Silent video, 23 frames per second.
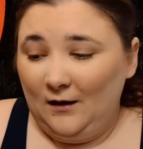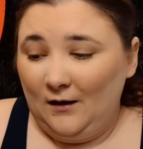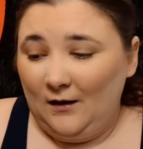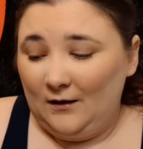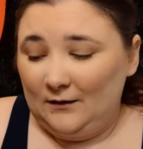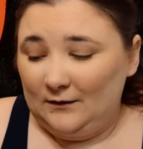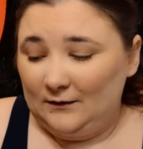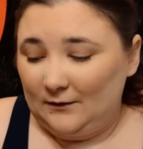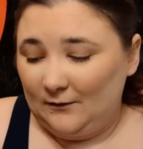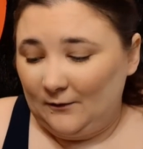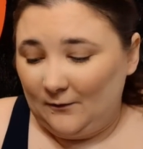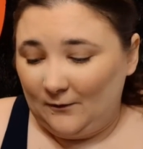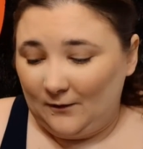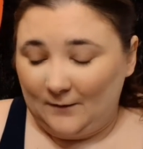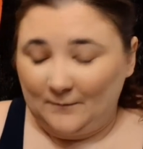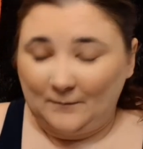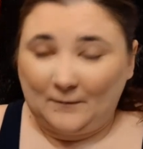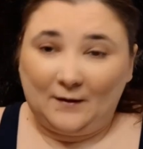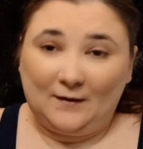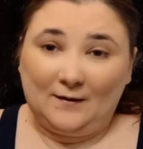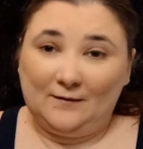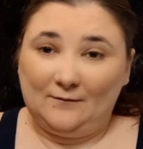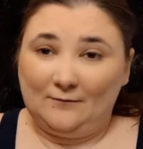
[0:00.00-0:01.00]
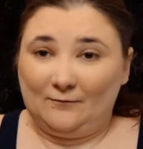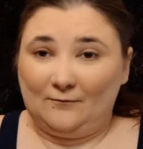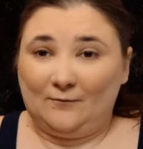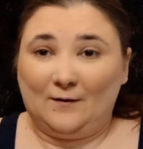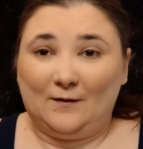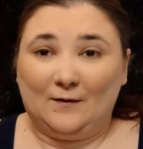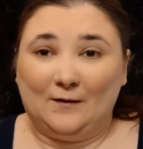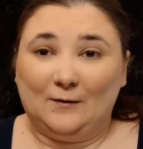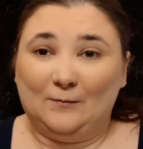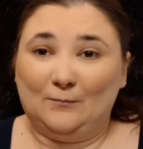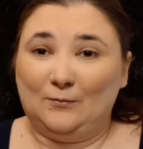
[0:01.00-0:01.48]
So I'm not even
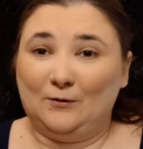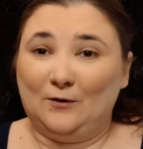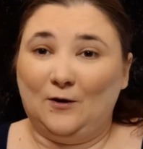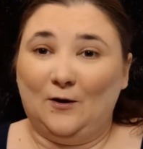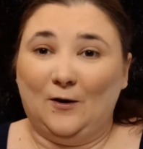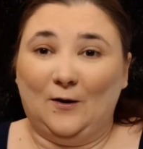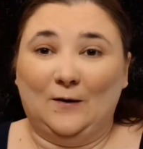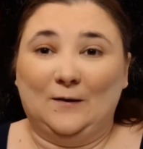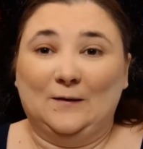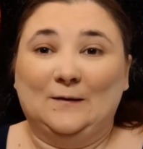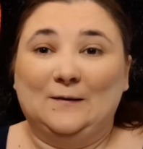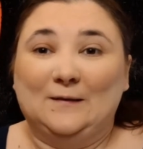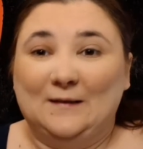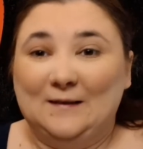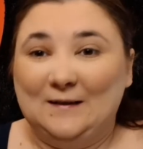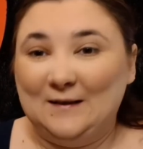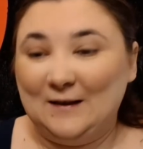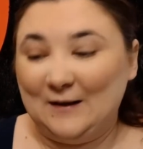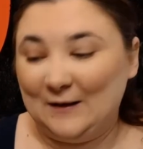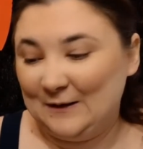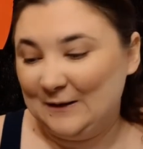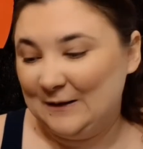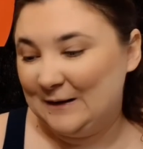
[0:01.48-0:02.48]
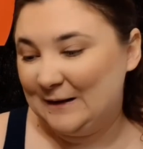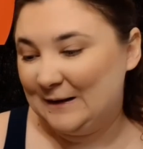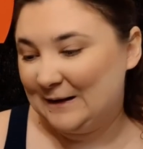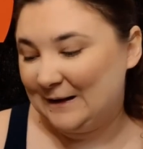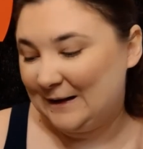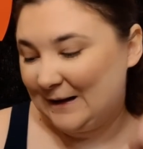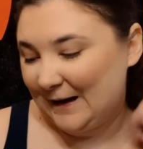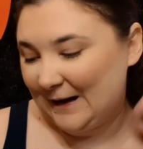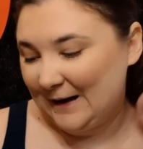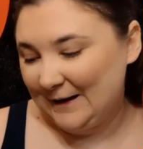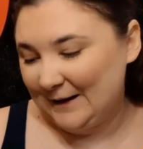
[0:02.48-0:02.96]
wearing a bra. So
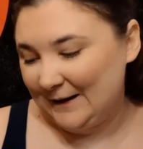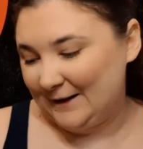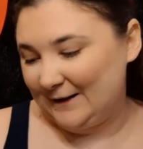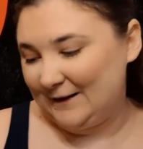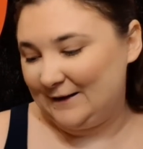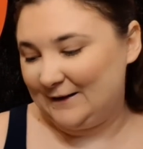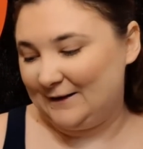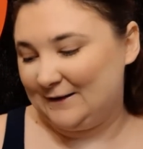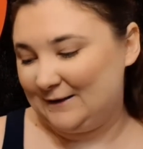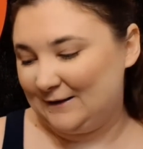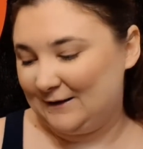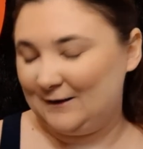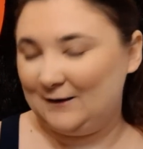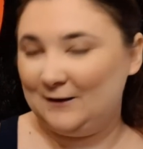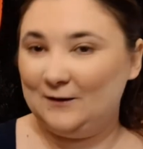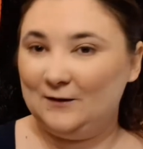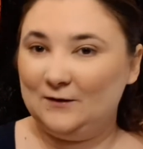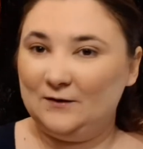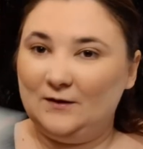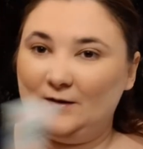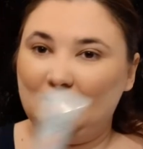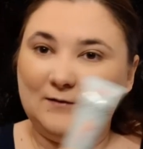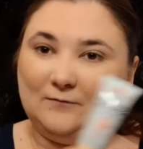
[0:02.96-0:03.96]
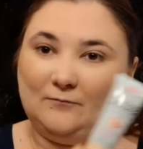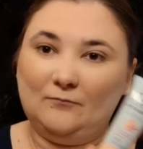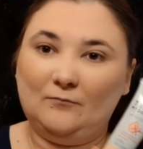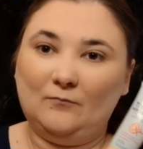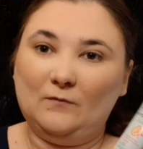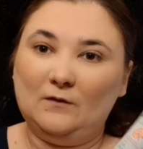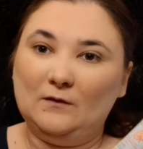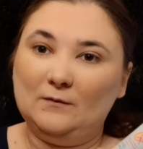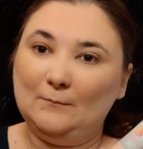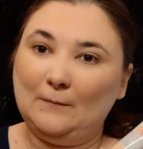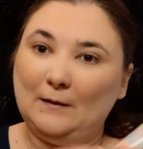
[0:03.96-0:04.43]
I did
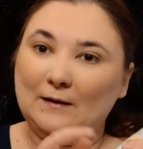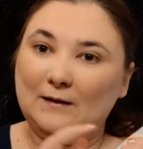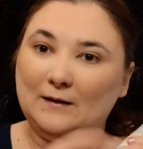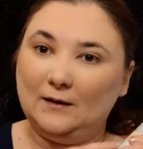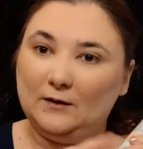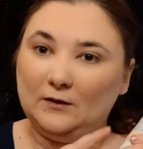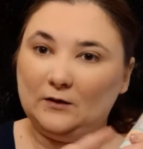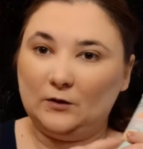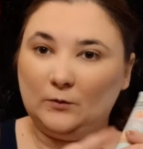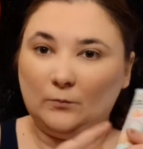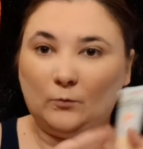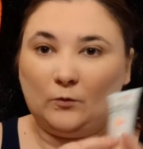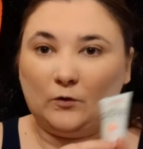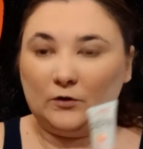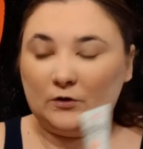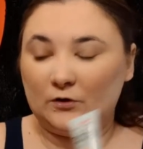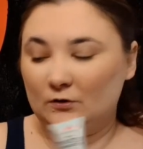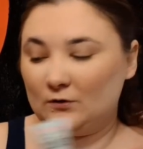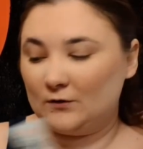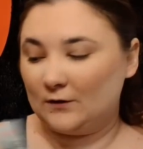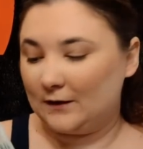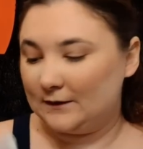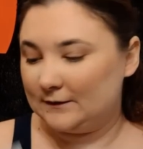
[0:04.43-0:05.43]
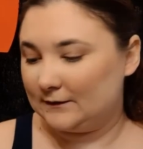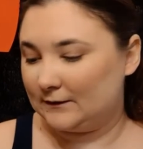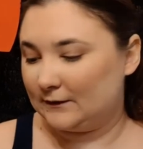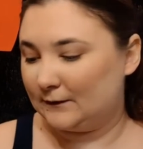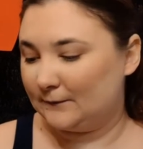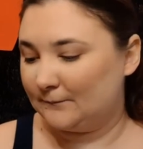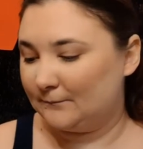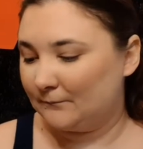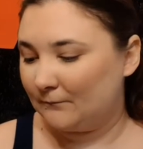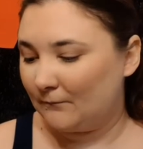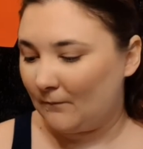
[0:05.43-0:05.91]
my tinted
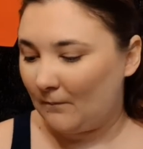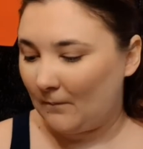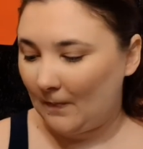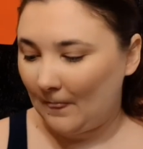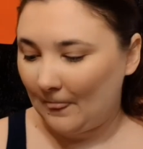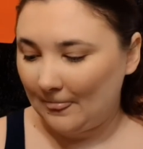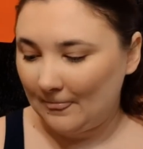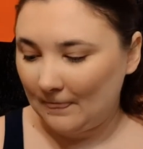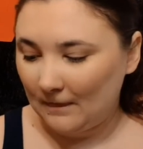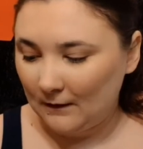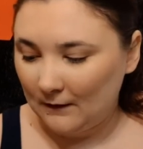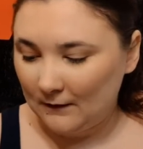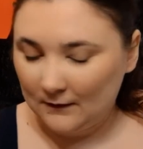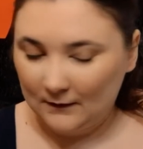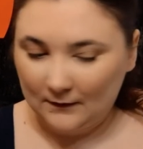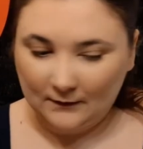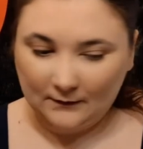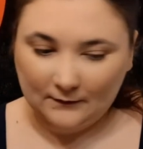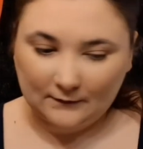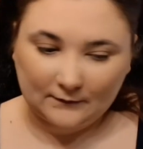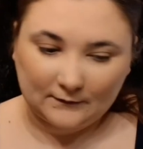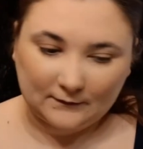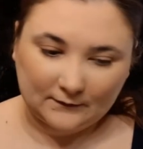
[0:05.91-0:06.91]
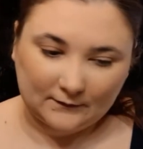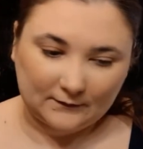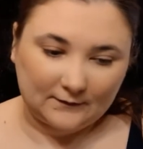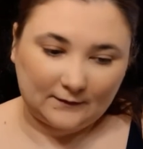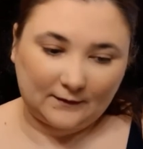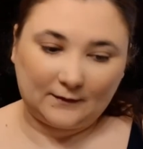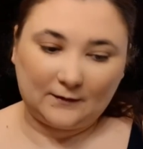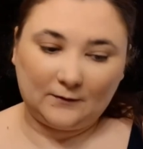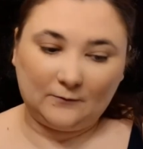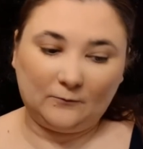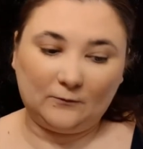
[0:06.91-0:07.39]
moisturizer. So
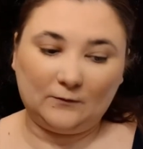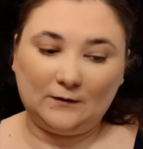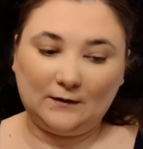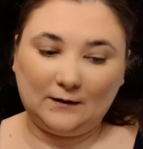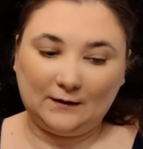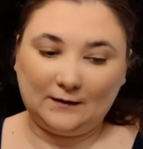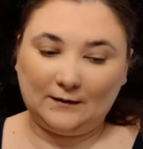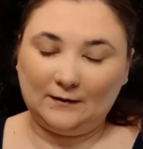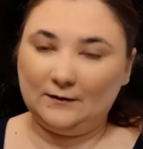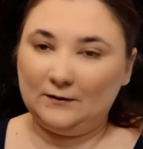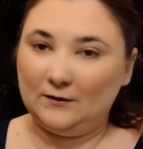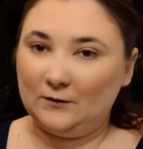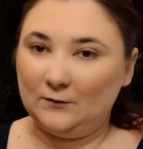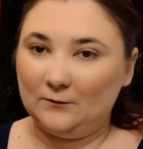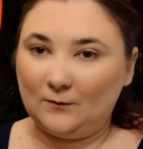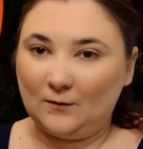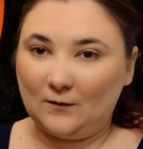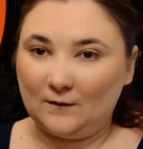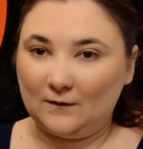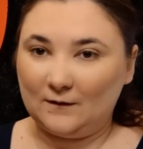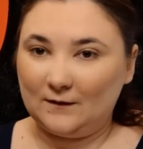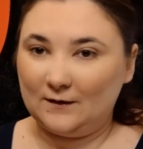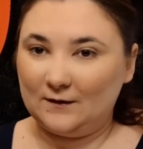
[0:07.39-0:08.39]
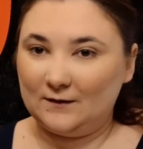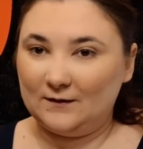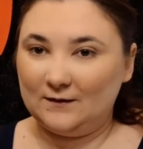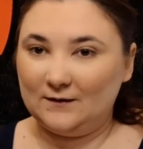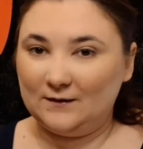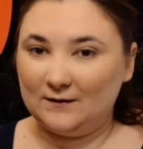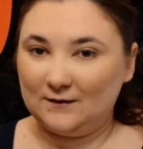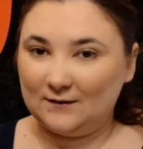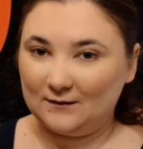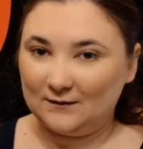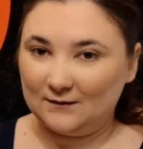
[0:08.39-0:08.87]
I didn't want to get into all this
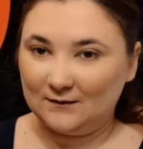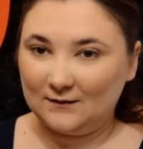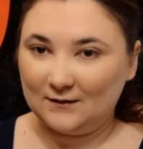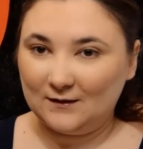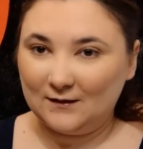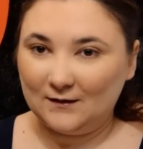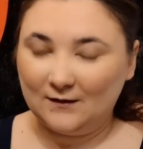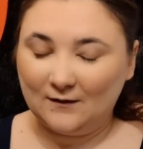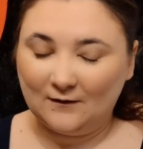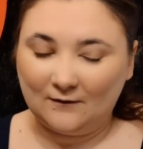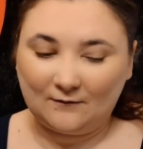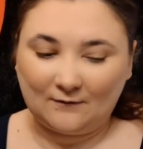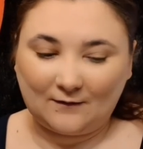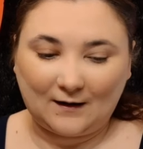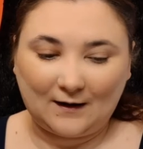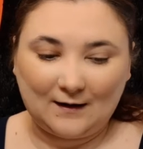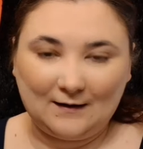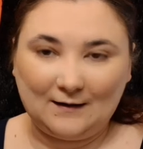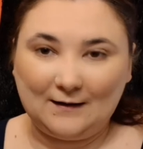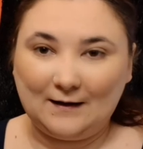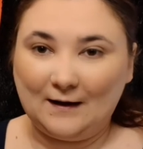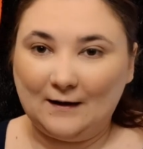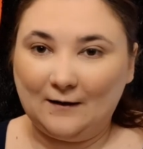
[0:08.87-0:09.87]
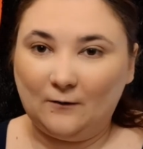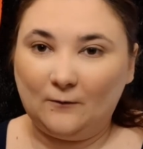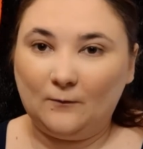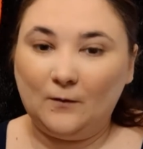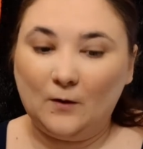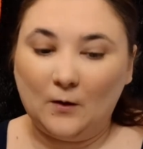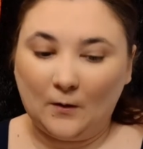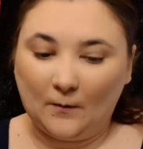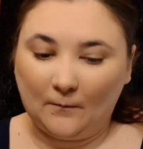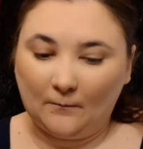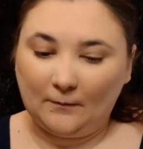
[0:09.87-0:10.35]
right now.
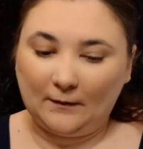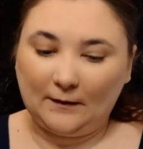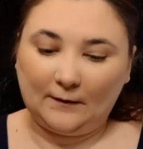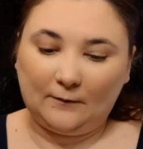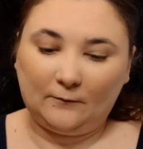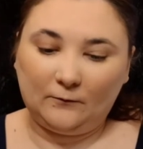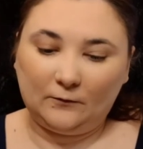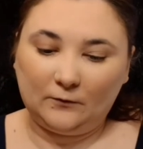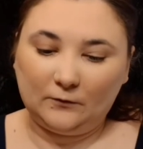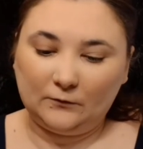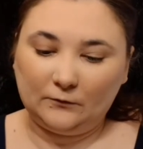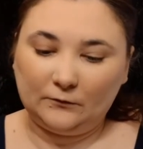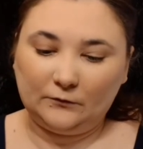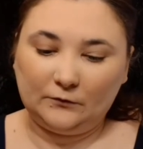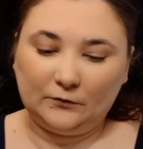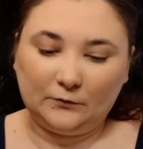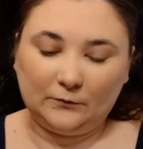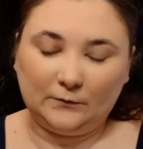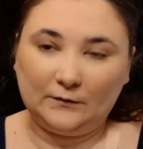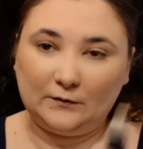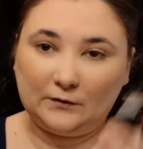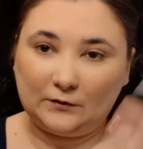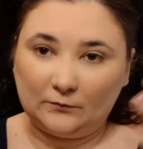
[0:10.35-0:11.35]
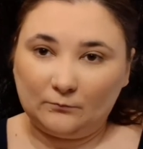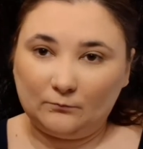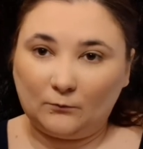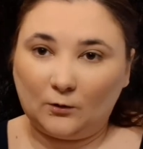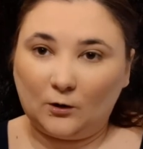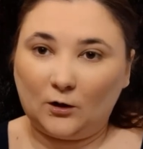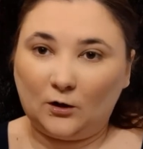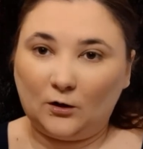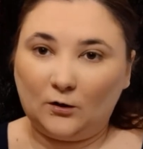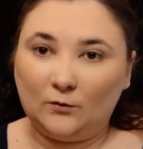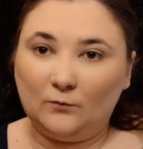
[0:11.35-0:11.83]
But I will do it
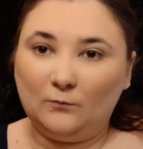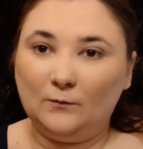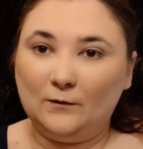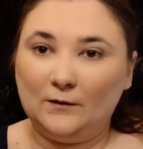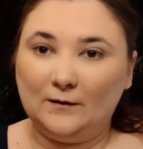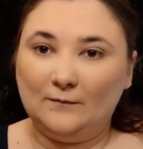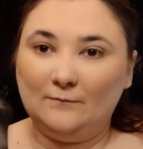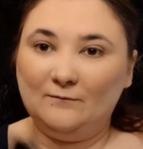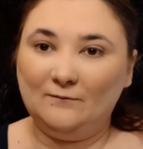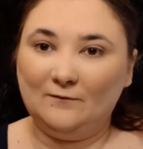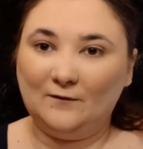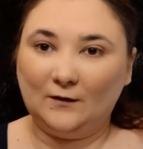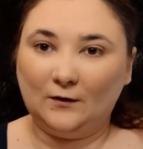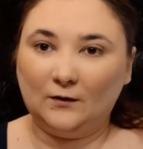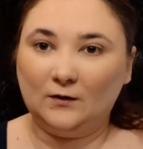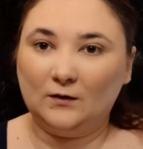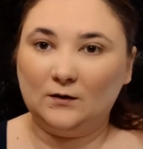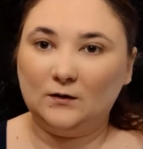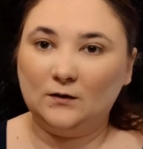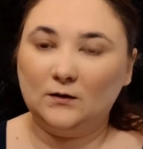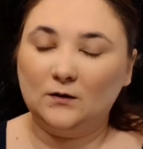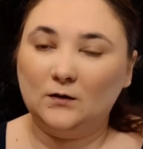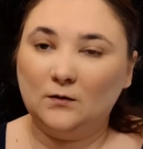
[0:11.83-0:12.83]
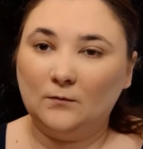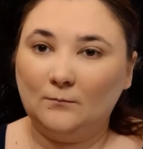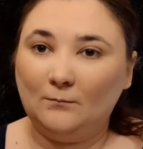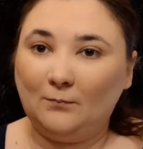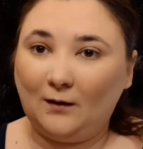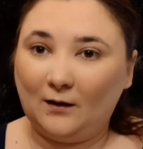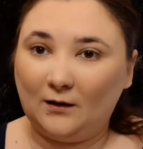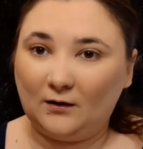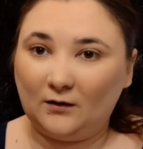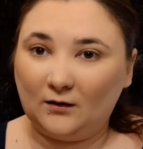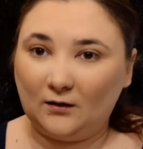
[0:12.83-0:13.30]
tomorrow when I'm feeling
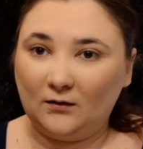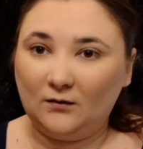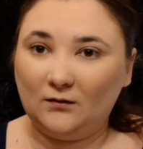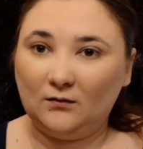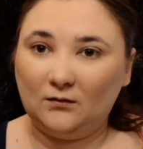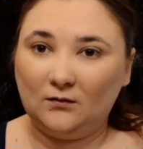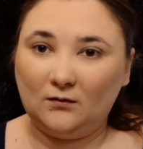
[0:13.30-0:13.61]
better.